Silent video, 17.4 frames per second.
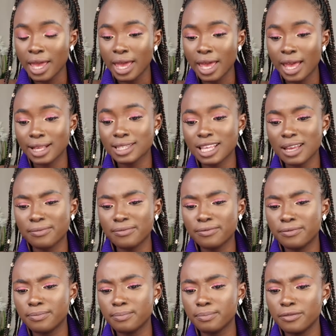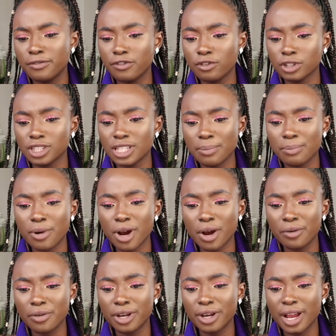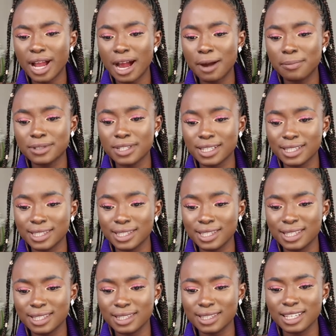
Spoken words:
except for temporary absences.